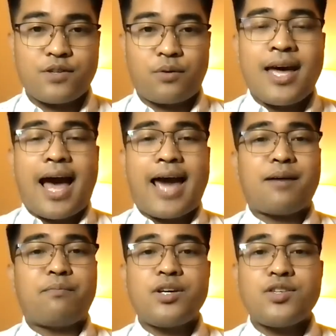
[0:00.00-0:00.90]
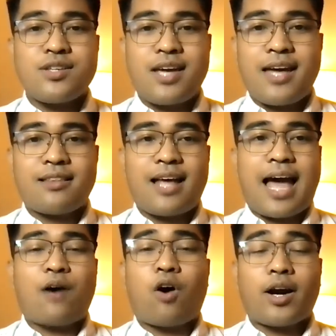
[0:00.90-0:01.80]
So I appreciate
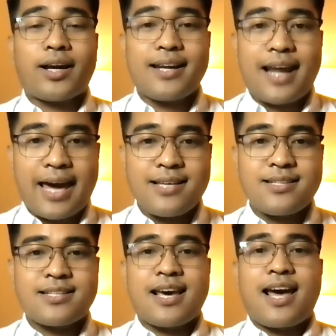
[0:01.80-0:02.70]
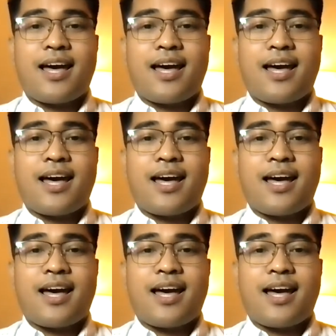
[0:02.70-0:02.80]
how organized